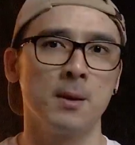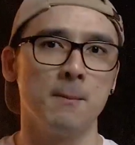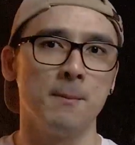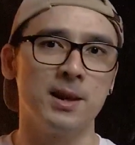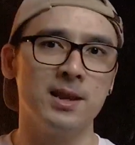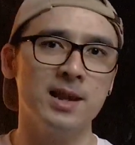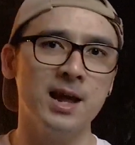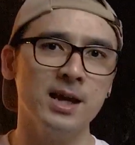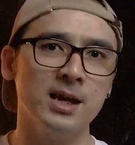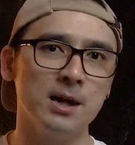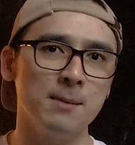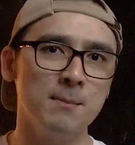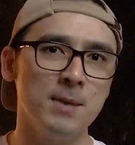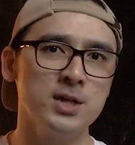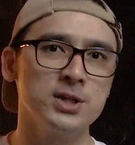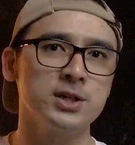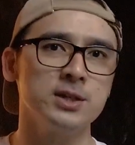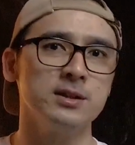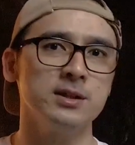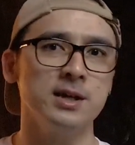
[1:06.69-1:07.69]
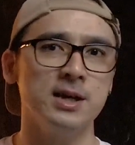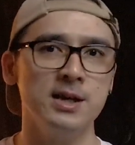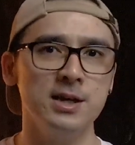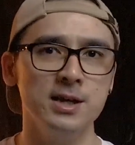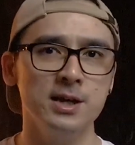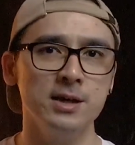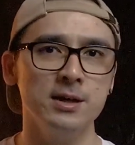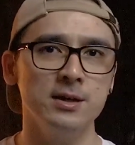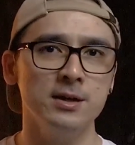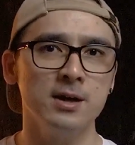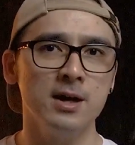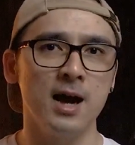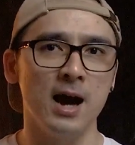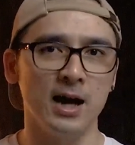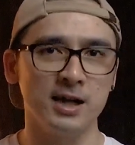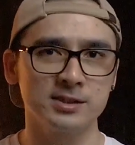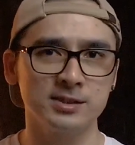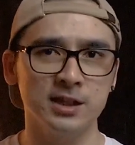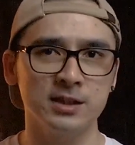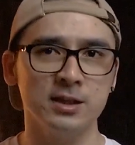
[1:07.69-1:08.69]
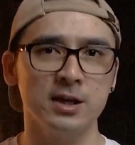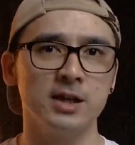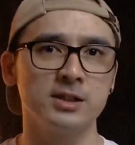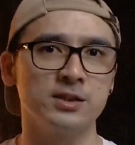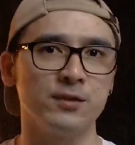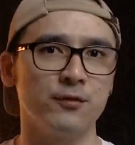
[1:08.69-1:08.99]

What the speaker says: But like I mentioned earlier, I started as